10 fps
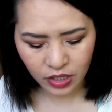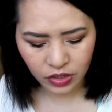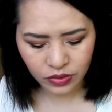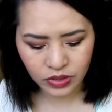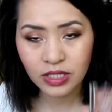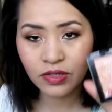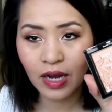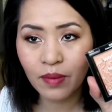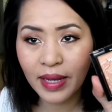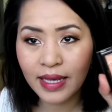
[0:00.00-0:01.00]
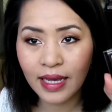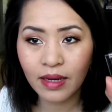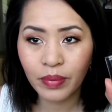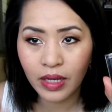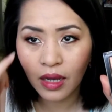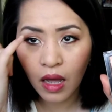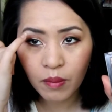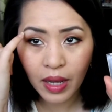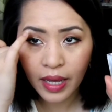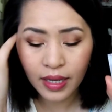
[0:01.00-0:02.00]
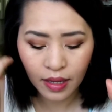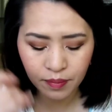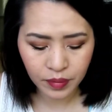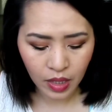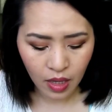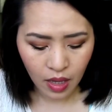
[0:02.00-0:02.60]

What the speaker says: to use this Crown My Canopy on my